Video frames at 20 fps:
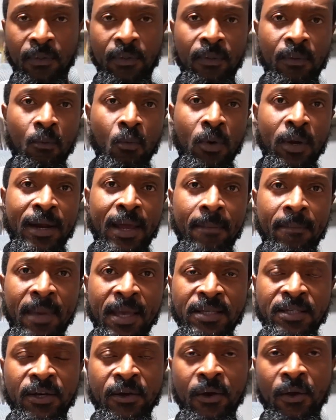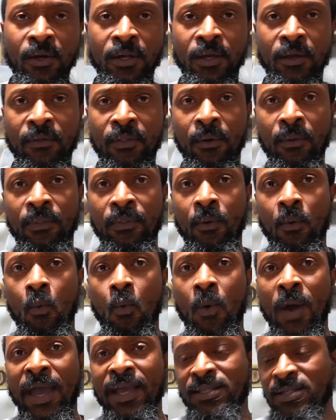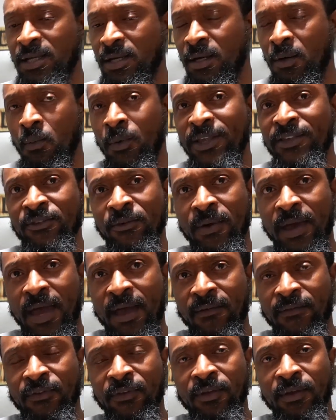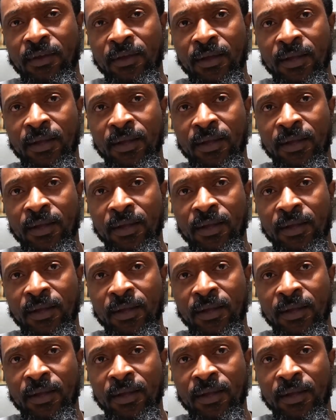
one I mentioned earlier, the white witchcraft.